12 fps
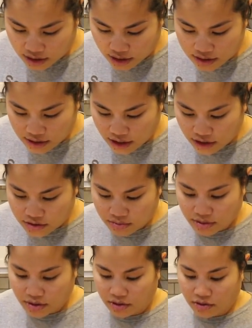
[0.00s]
toss carrots
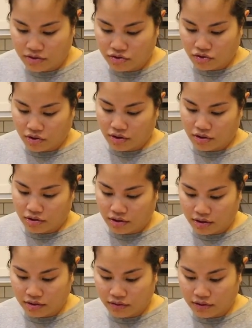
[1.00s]
with
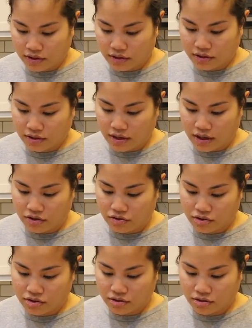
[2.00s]
olive oil and
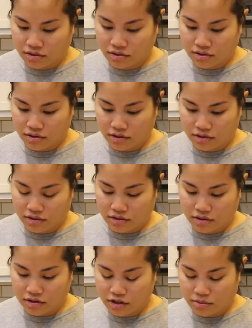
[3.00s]
drizzle
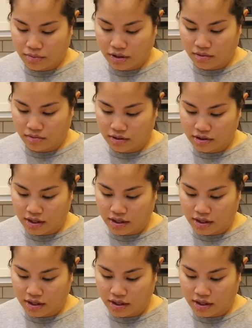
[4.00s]
and spread on one